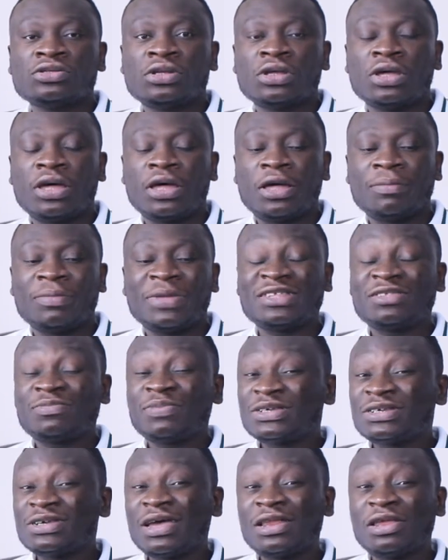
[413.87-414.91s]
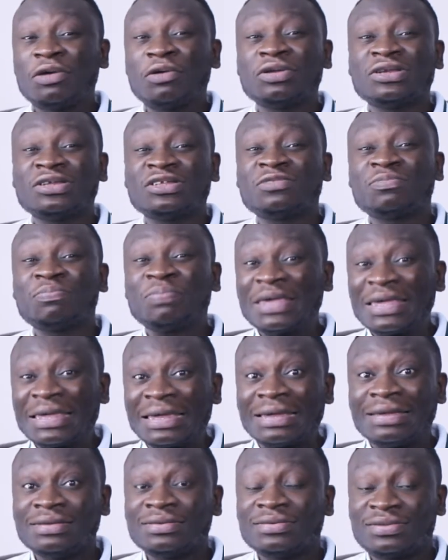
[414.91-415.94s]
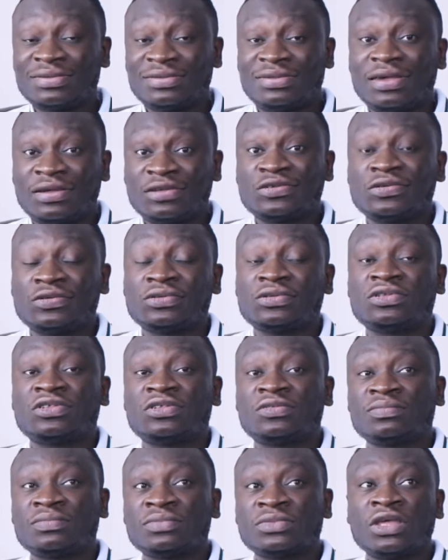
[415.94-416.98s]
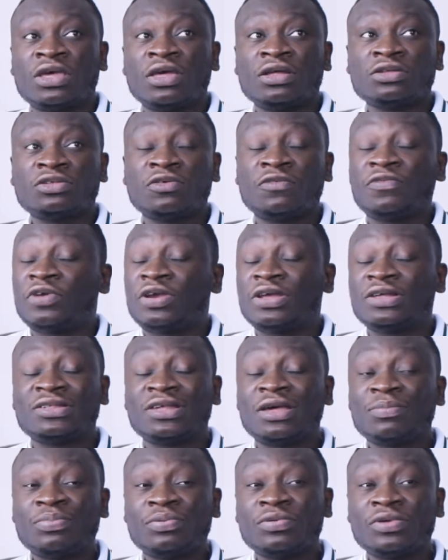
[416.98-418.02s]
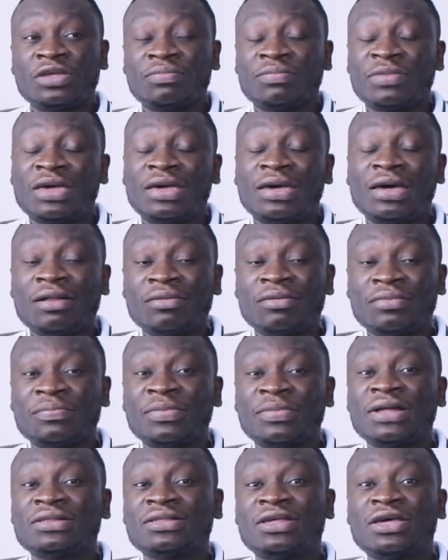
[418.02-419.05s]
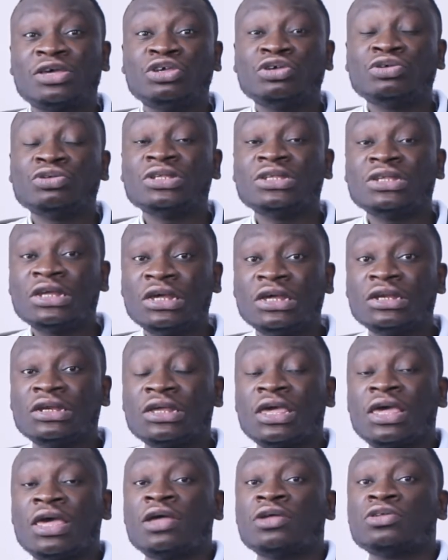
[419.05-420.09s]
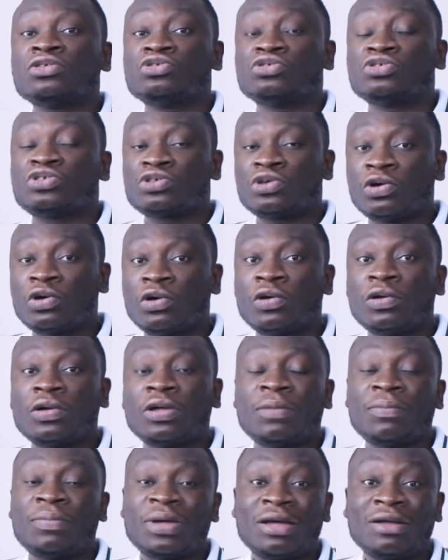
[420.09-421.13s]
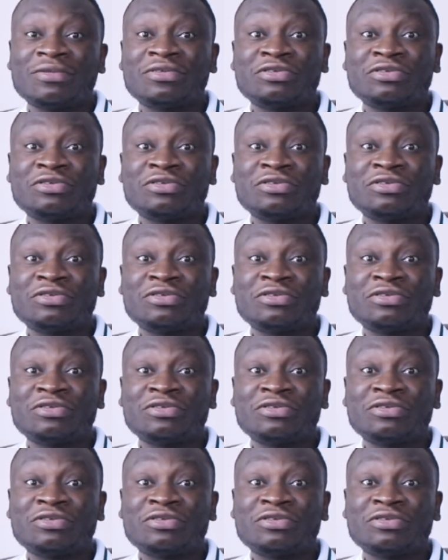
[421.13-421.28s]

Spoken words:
especially on the speaking sections. So, for example, in my alma mater, you need to score about